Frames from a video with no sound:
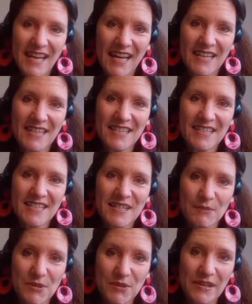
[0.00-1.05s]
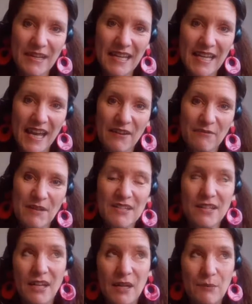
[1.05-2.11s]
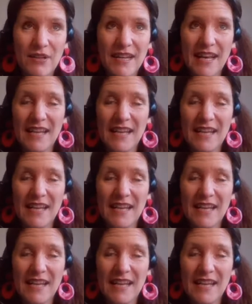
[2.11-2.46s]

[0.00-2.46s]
and subsequently have been to the library,